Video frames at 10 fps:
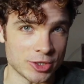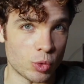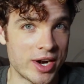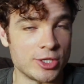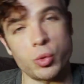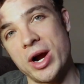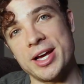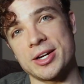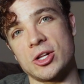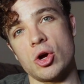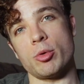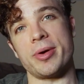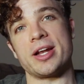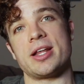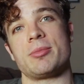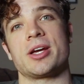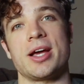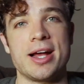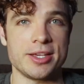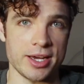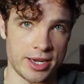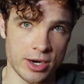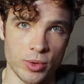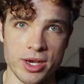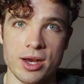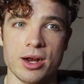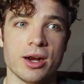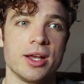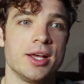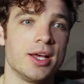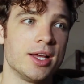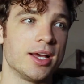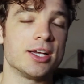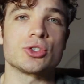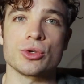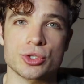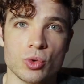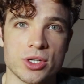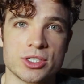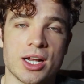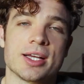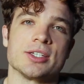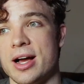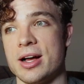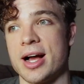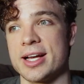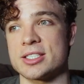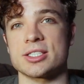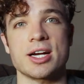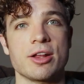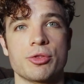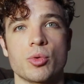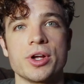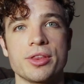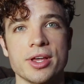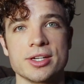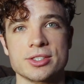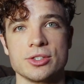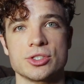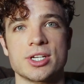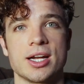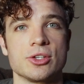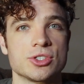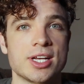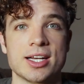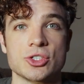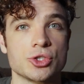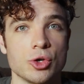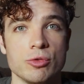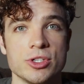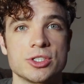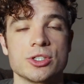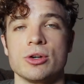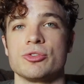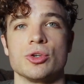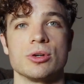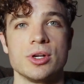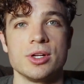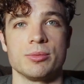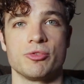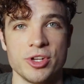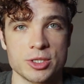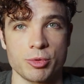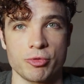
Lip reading: in 2020 in a global pandemic, and yet here we are. It's all storytelling. I guess there's kind of 3 things that you're selling. You're selling a service, so if you're a fitness